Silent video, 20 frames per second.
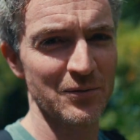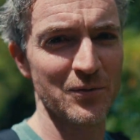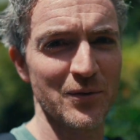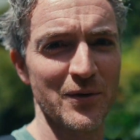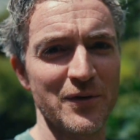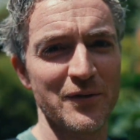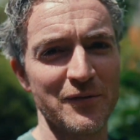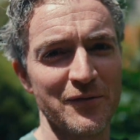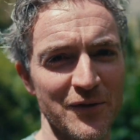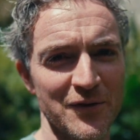
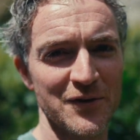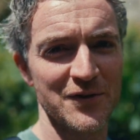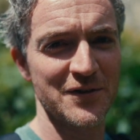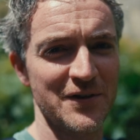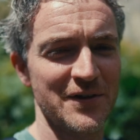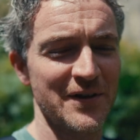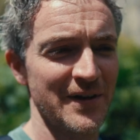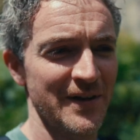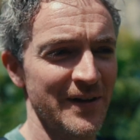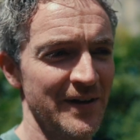one of the
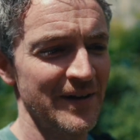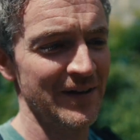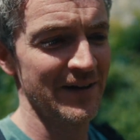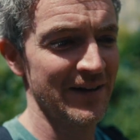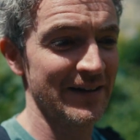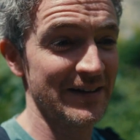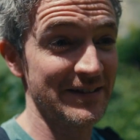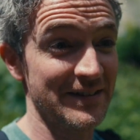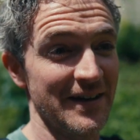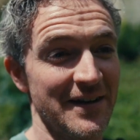first
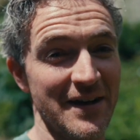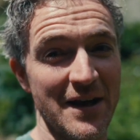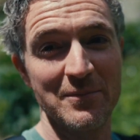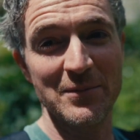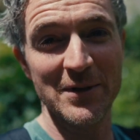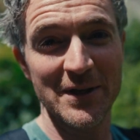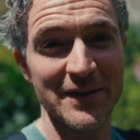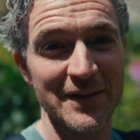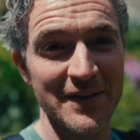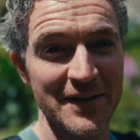
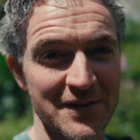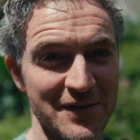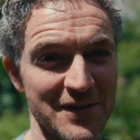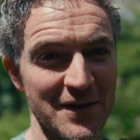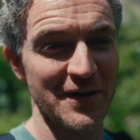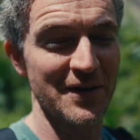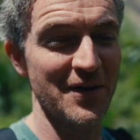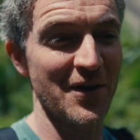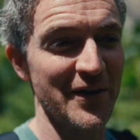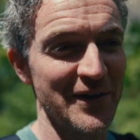dynamic things
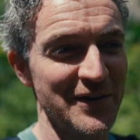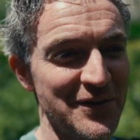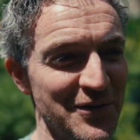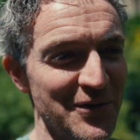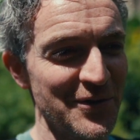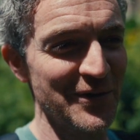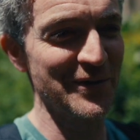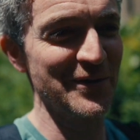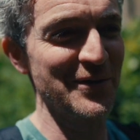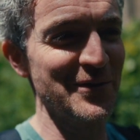I got
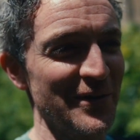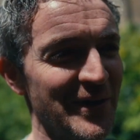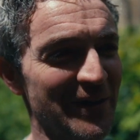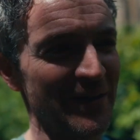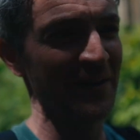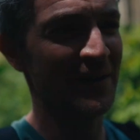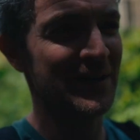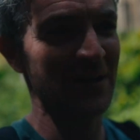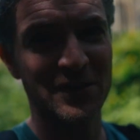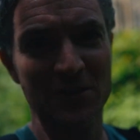into in
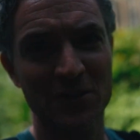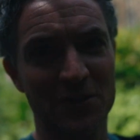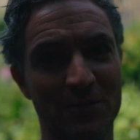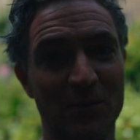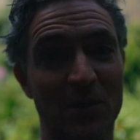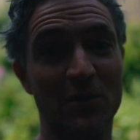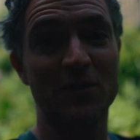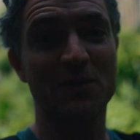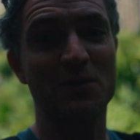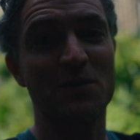yoga, just
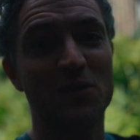because